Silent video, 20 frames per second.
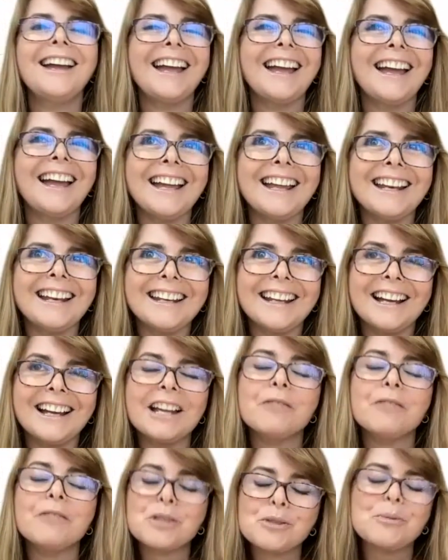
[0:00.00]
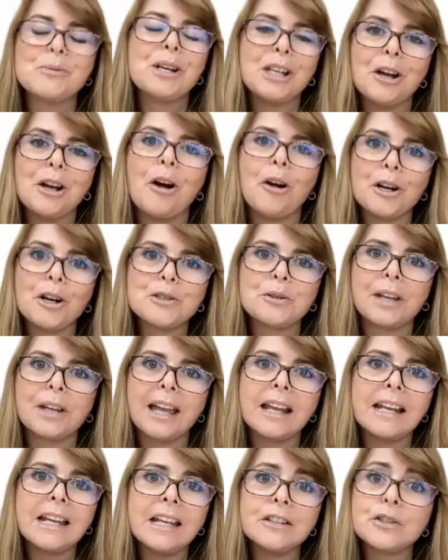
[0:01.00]
and it was really hard to
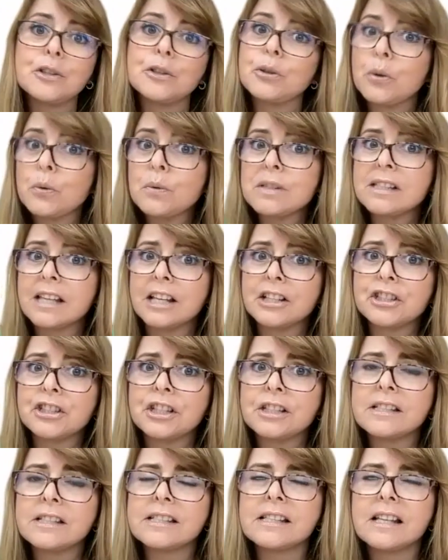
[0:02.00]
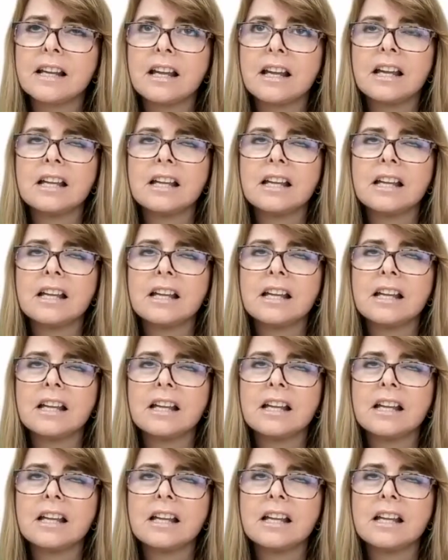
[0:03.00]
get into those sessions.